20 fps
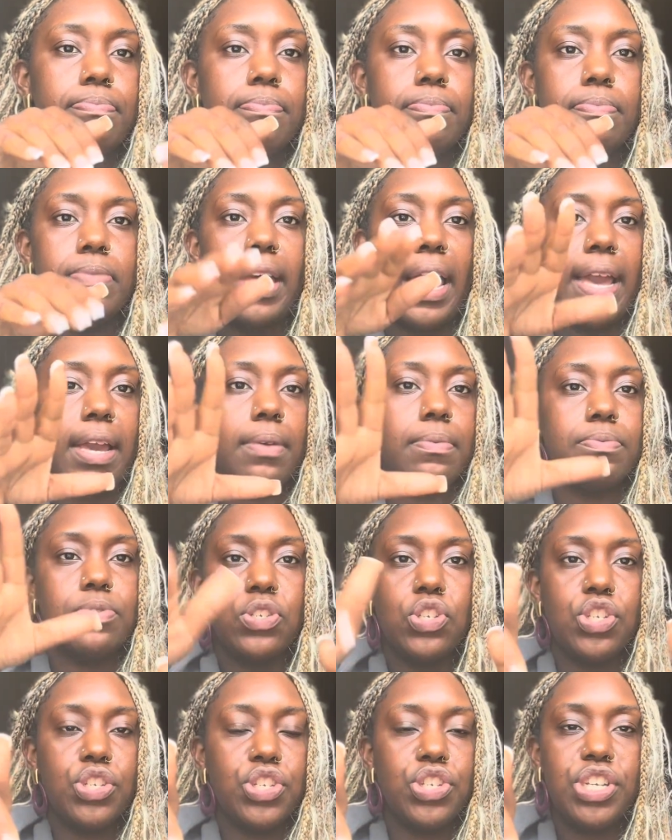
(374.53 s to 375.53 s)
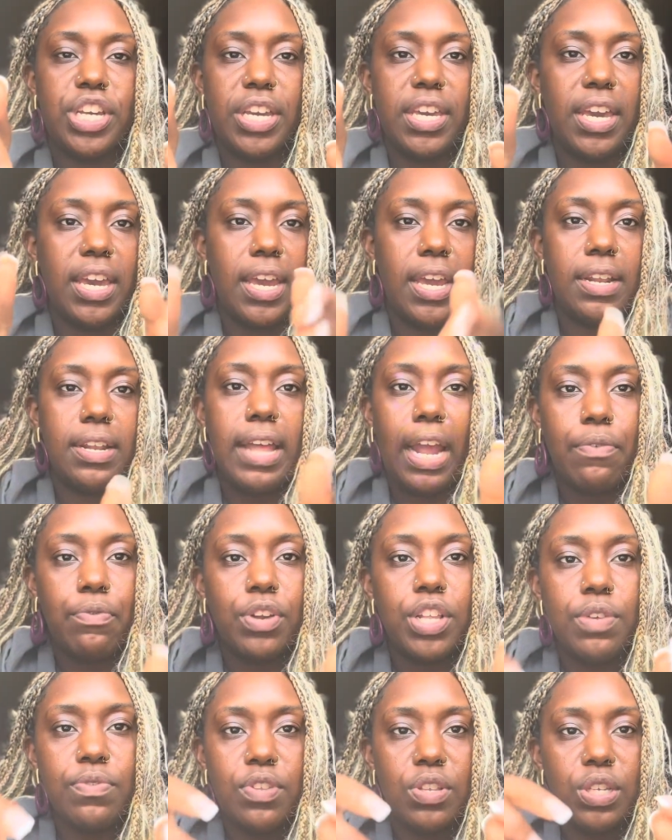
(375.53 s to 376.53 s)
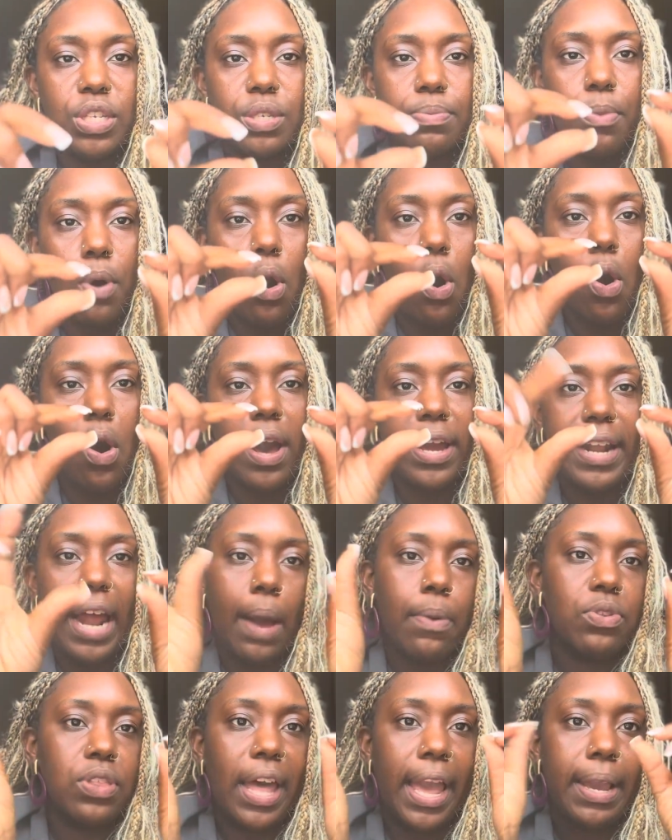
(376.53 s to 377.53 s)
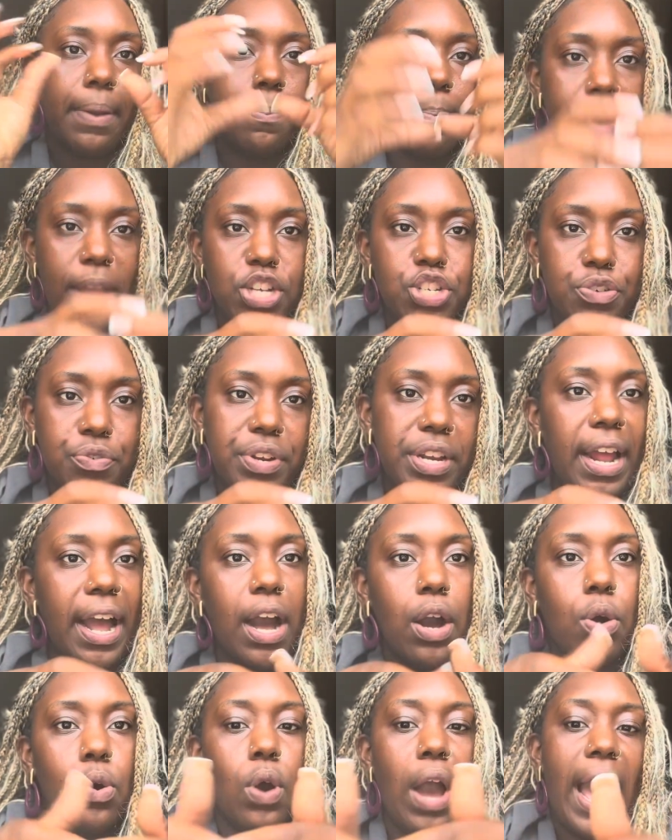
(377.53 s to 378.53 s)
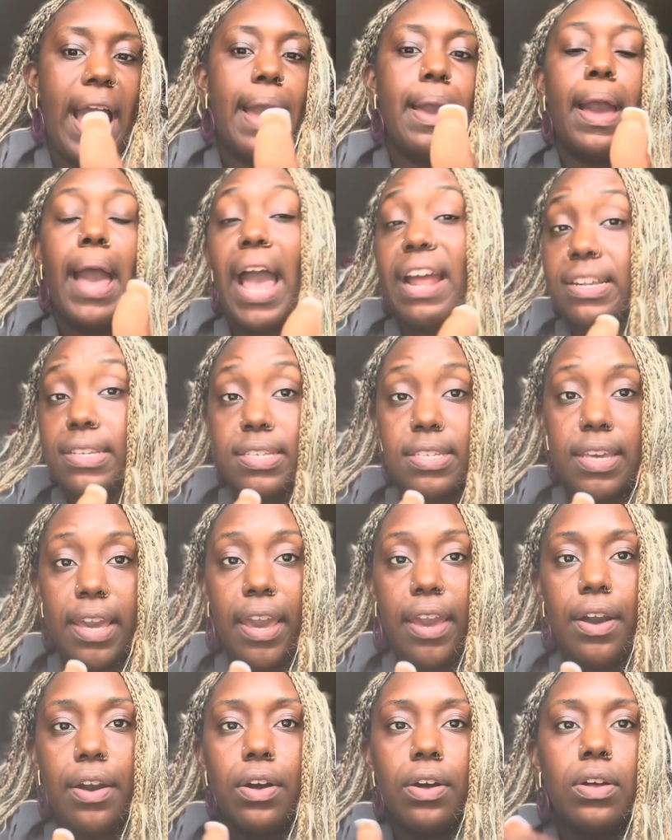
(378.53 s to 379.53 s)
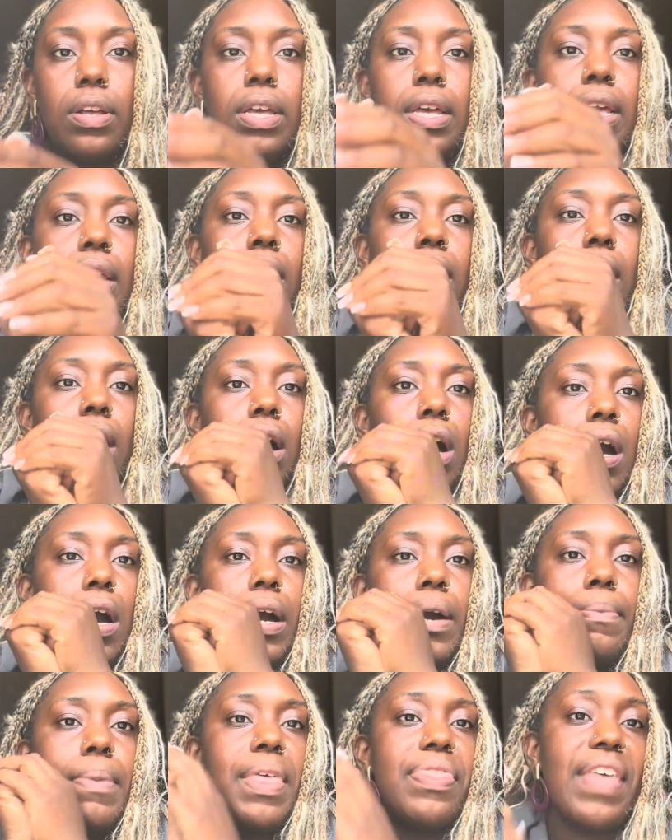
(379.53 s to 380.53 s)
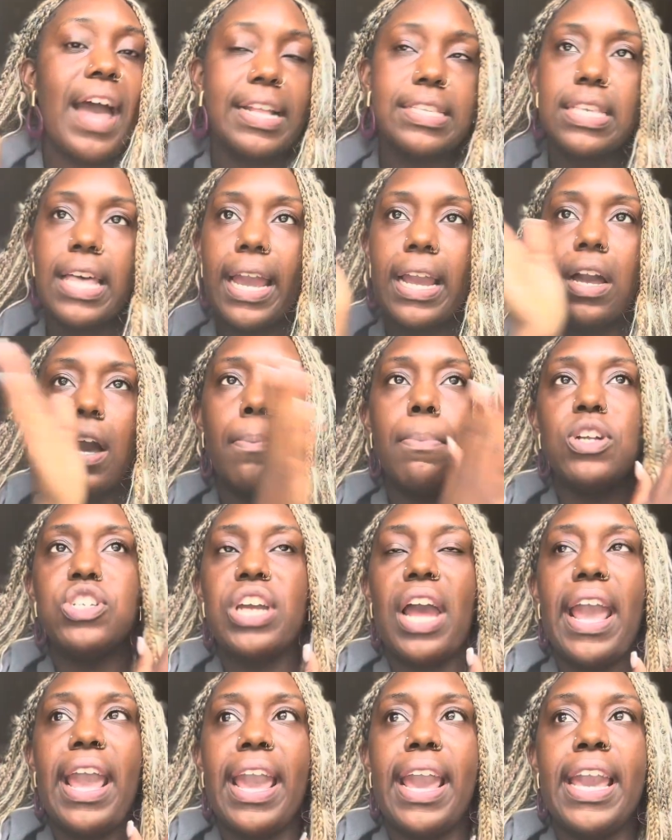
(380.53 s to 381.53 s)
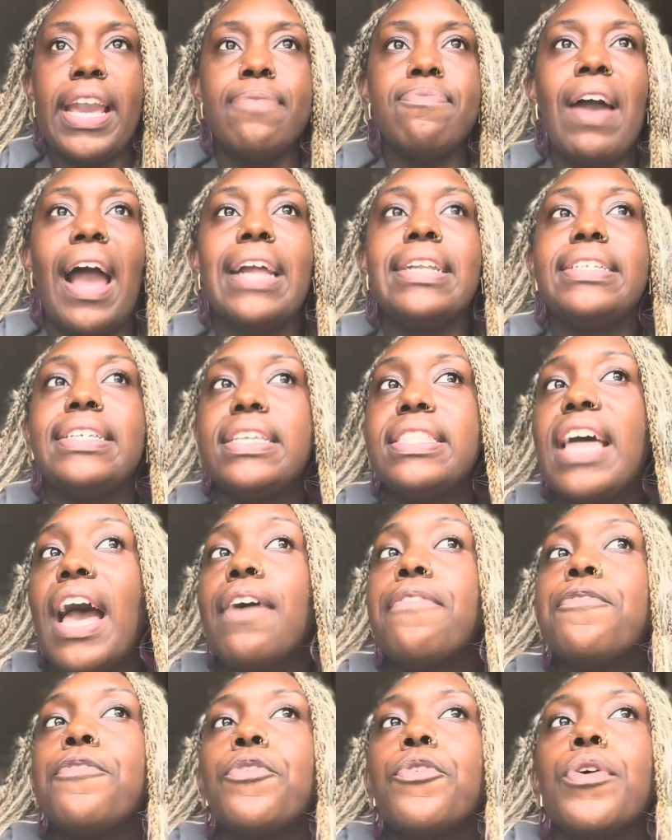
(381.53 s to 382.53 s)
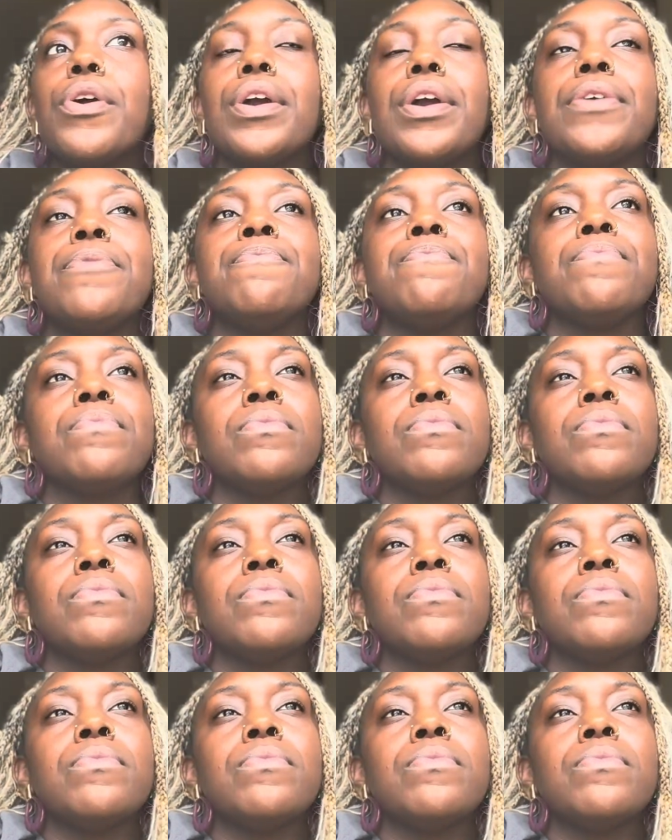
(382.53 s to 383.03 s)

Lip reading: like chicken like really, really small and I would like measure it out. I had a scale. And that's like how much I ate. I did that for,